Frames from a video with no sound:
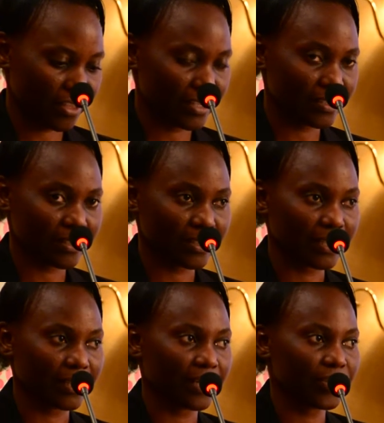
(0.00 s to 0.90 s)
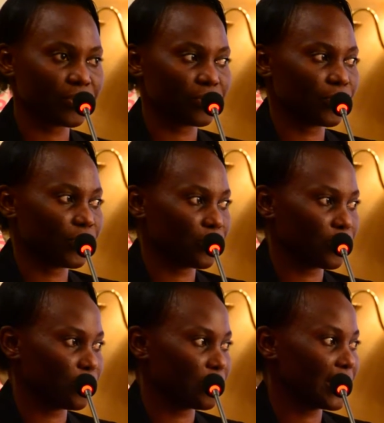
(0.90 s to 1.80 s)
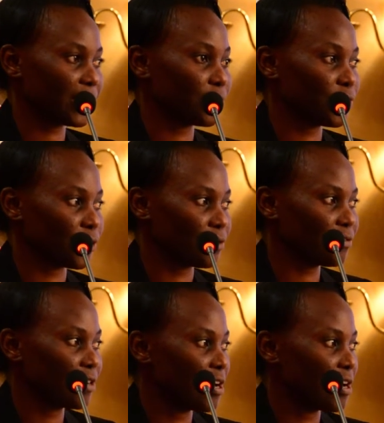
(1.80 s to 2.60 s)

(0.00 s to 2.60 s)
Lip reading: things that I'd like to take note of.